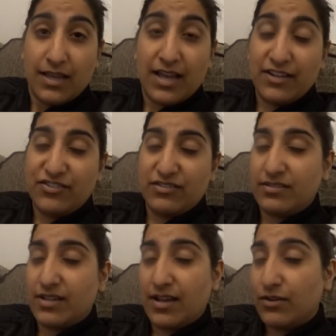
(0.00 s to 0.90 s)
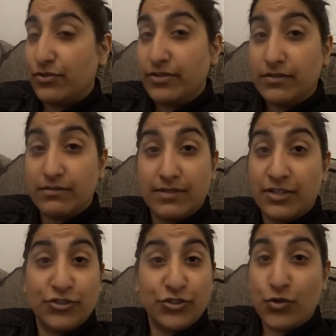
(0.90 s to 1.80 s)
I just I couldn't.
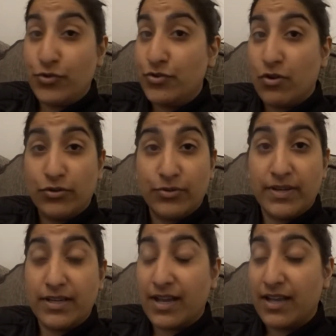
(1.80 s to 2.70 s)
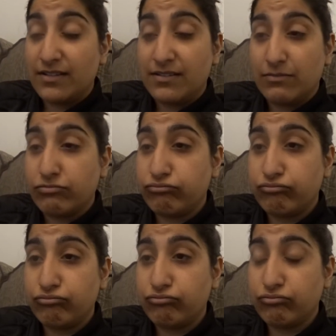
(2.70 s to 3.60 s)
I just could not do it. I
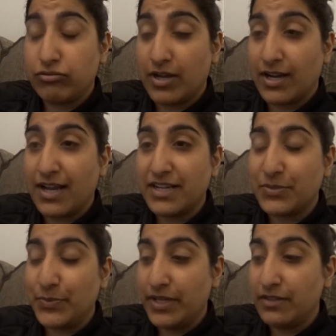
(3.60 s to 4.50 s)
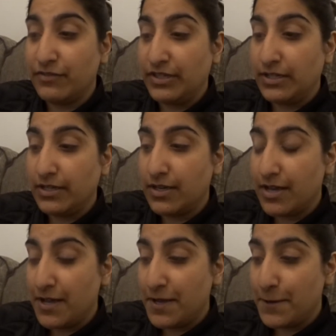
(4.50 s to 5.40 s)
I can't explain the feeling.
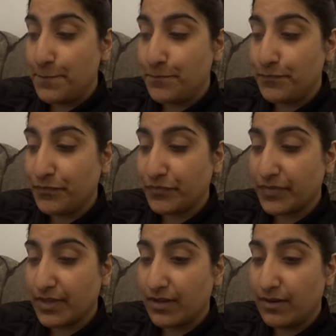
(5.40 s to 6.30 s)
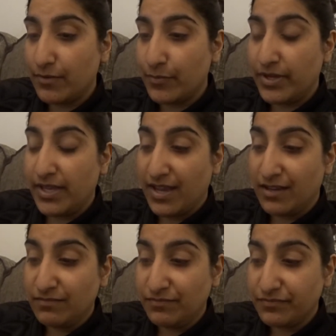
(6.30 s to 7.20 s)
Um, but
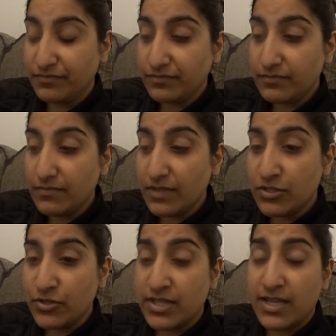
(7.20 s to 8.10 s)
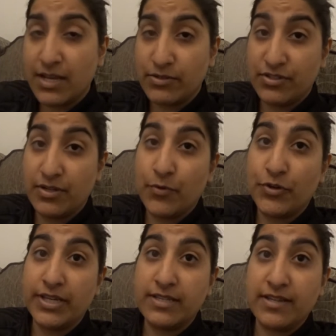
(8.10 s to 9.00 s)
yeah. So it's the early hours of Sunday
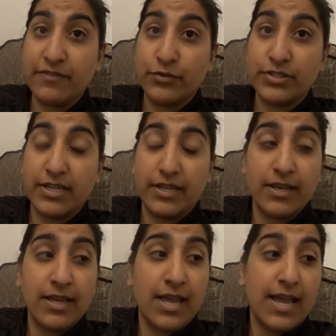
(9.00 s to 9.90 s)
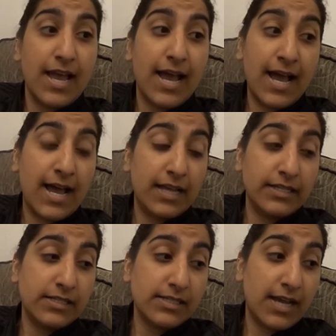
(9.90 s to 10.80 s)
morning. It is day 14,
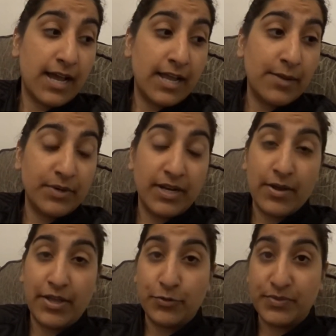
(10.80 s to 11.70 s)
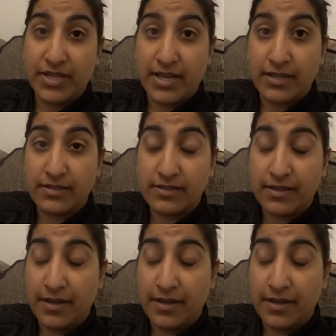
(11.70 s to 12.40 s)
and I am going to now head upstairs.